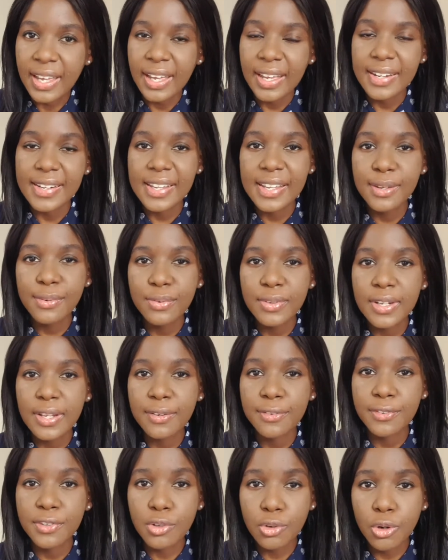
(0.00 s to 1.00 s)
And even
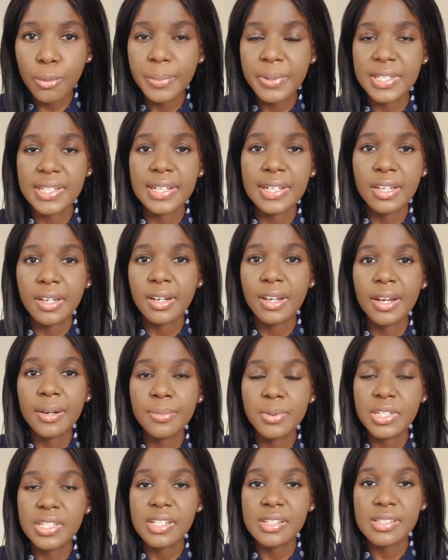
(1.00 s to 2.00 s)
if your particular
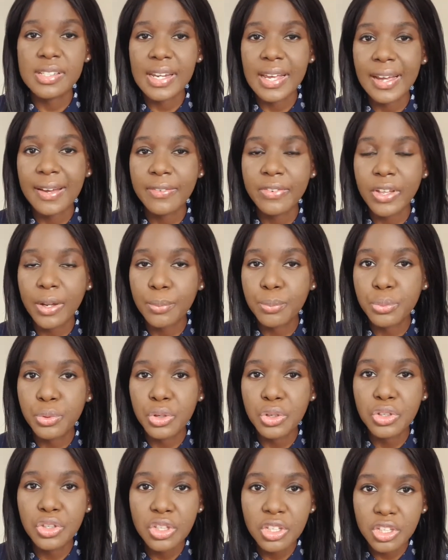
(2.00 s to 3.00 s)
library doesn't have that
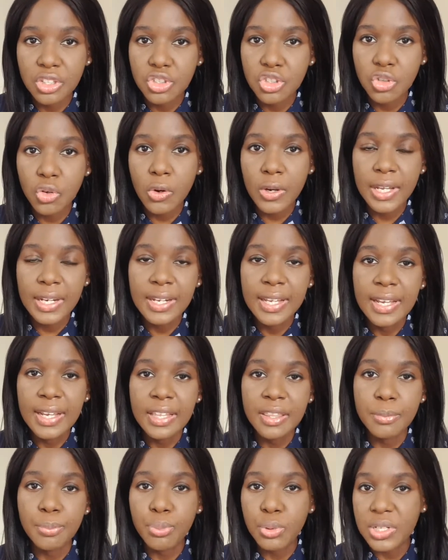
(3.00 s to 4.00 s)
book, you can join
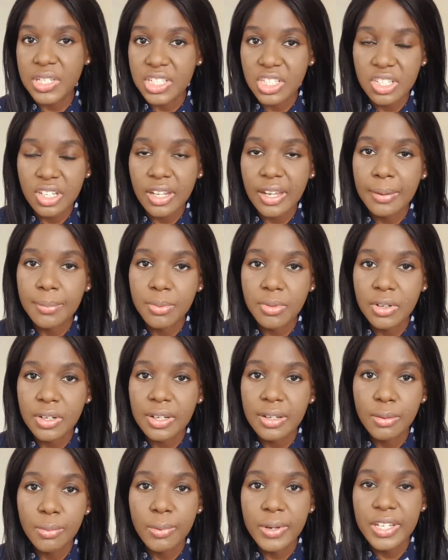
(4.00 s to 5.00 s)
the British
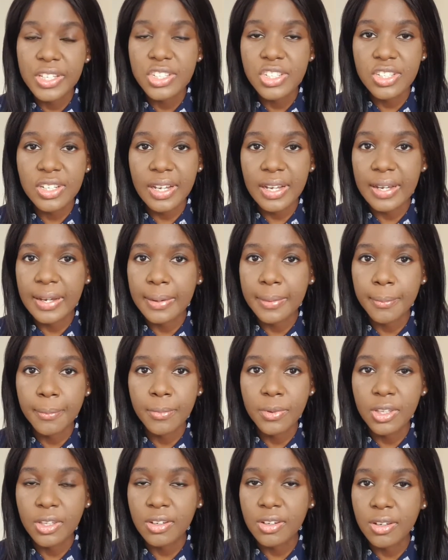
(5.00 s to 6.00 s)
Library, which,
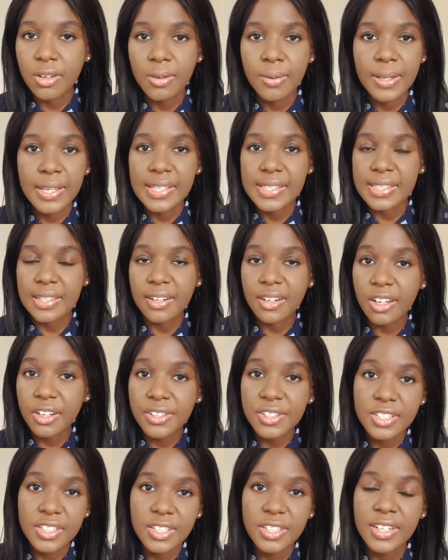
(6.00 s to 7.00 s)
um, you know, is in
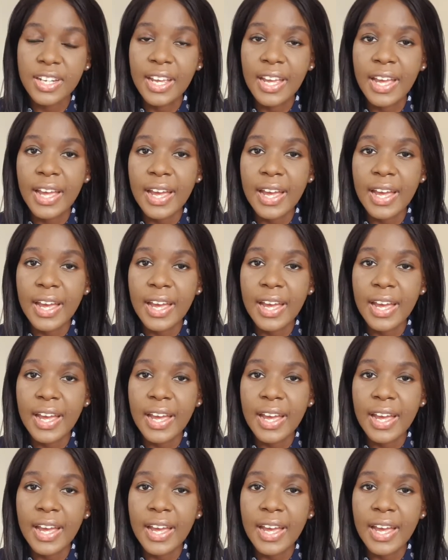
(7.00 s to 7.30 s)
London,